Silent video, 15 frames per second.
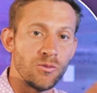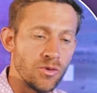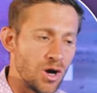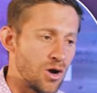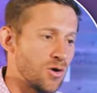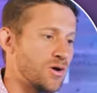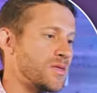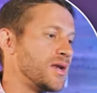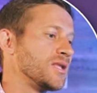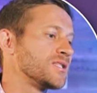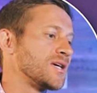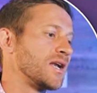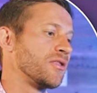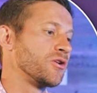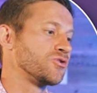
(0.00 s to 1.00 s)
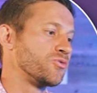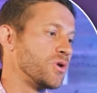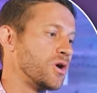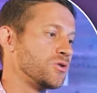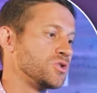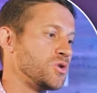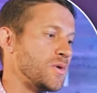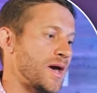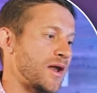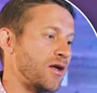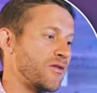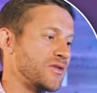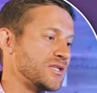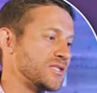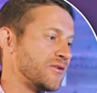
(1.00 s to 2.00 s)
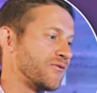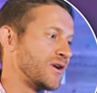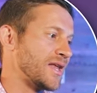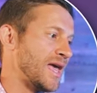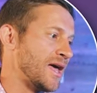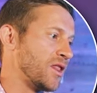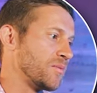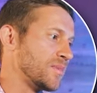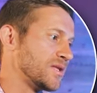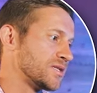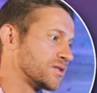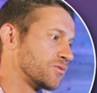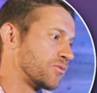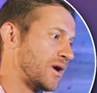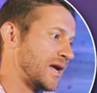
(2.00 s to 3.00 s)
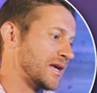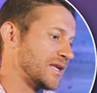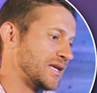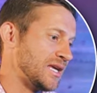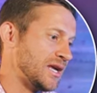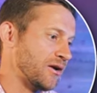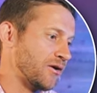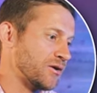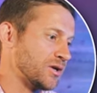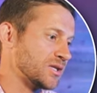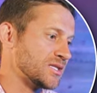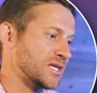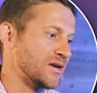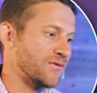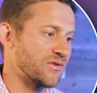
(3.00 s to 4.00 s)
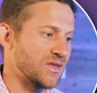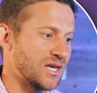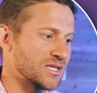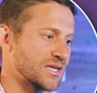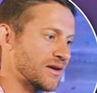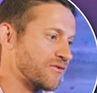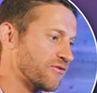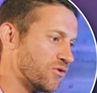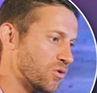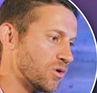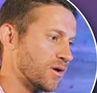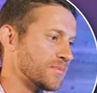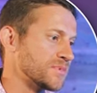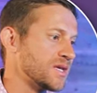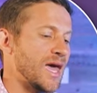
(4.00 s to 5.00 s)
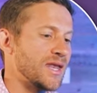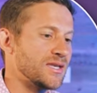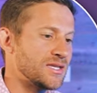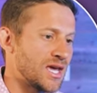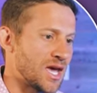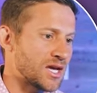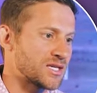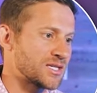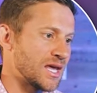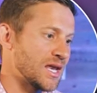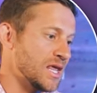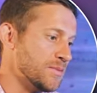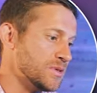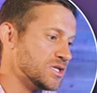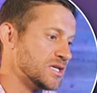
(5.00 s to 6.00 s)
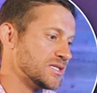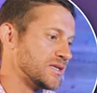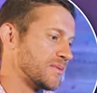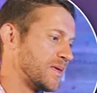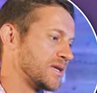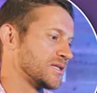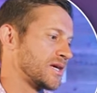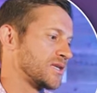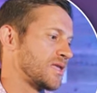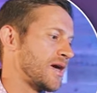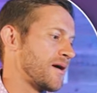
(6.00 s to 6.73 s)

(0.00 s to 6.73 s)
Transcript: a row. And then inside of those rows, you add all these different elements right here. You can see different things like forms and text and images and things like